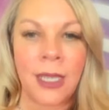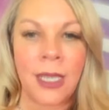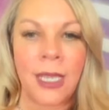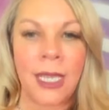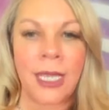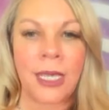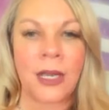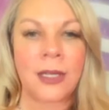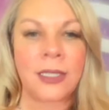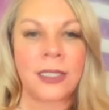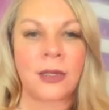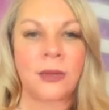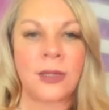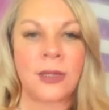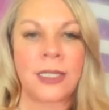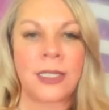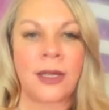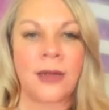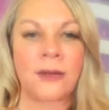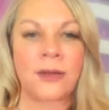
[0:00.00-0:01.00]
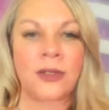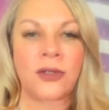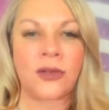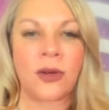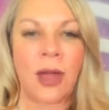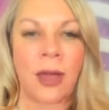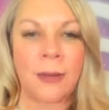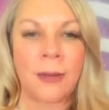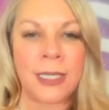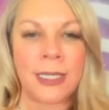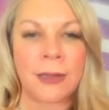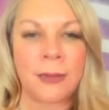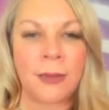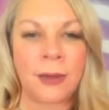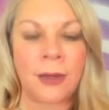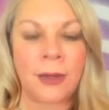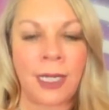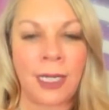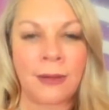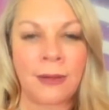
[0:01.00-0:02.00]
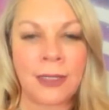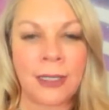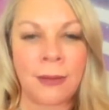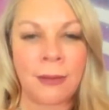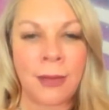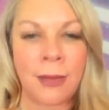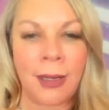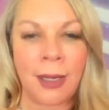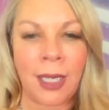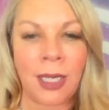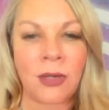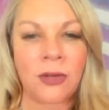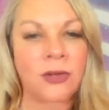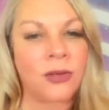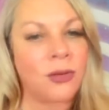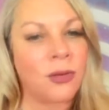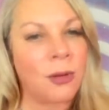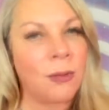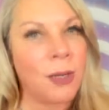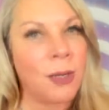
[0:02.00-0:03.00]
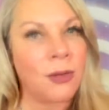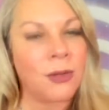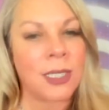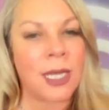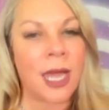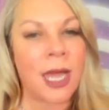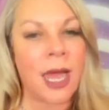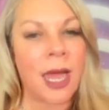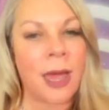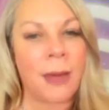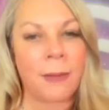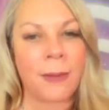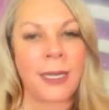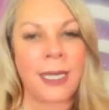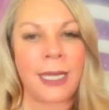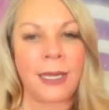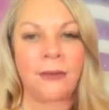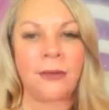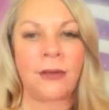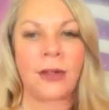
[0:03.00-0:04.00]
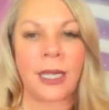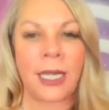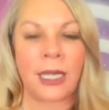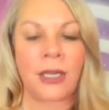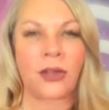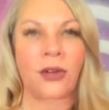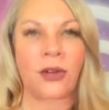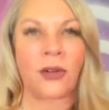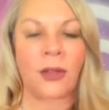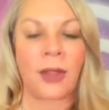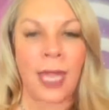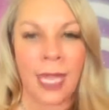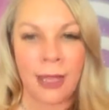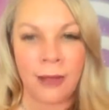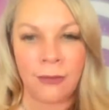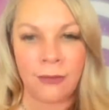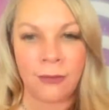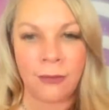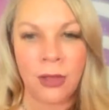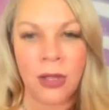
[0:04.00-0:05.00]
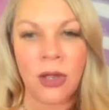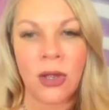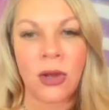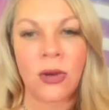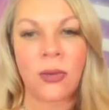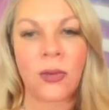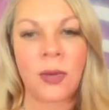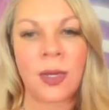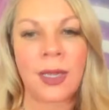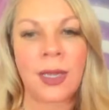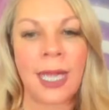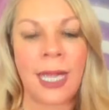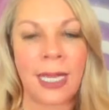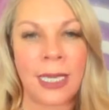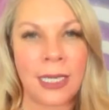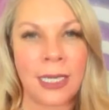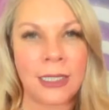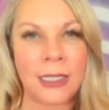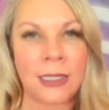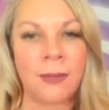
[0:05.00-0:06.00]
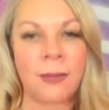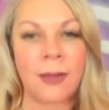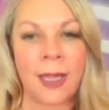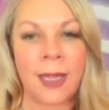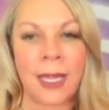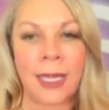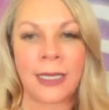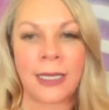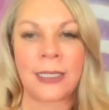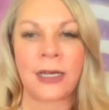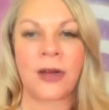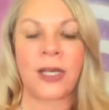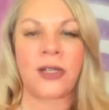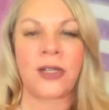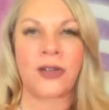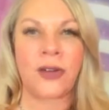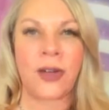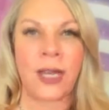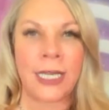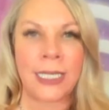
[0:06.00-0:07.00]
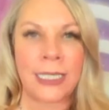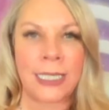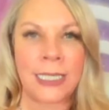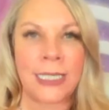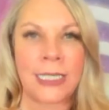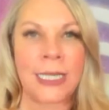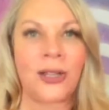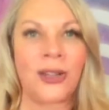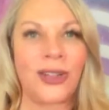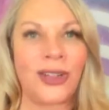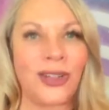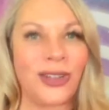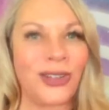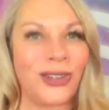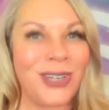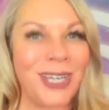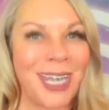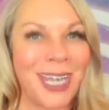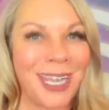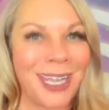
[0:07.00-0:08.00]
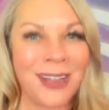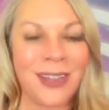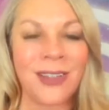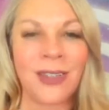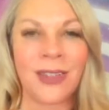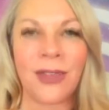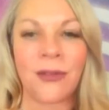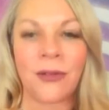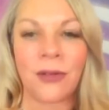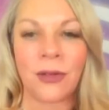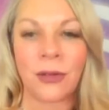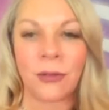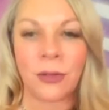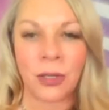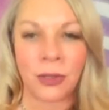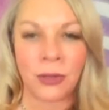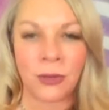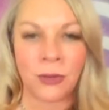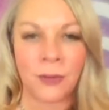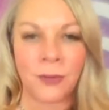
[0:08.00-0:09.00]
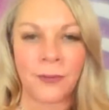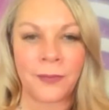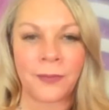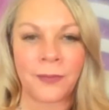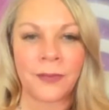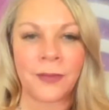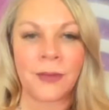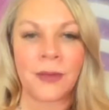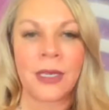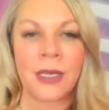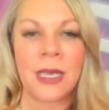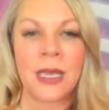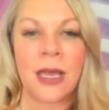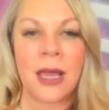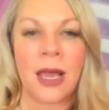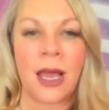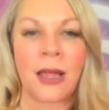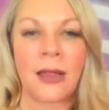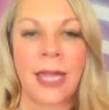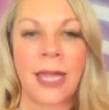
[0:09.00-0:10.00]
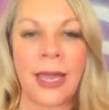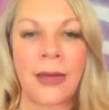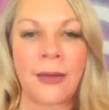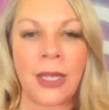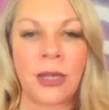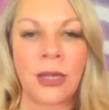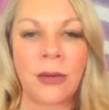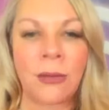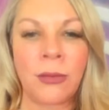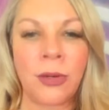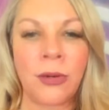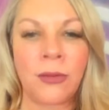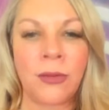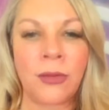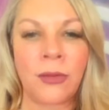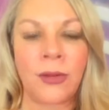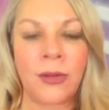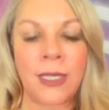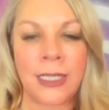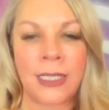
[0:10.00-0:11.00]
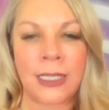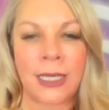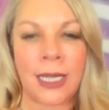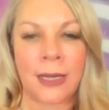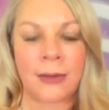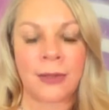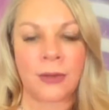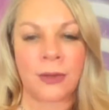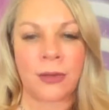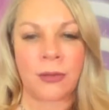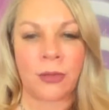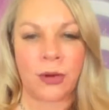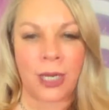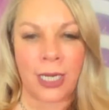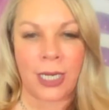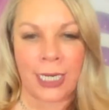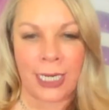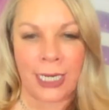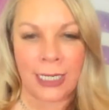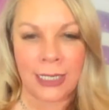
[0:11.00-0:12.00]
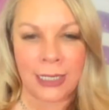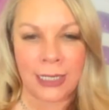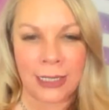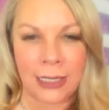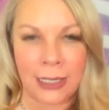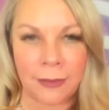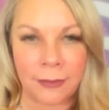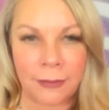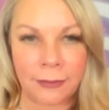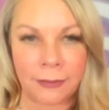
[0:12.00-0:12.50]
It also resolves traumas and beliefs that may contribute to upheaval in your life related to planetary transits, including the full moon, allowing you to move through these times with more ease.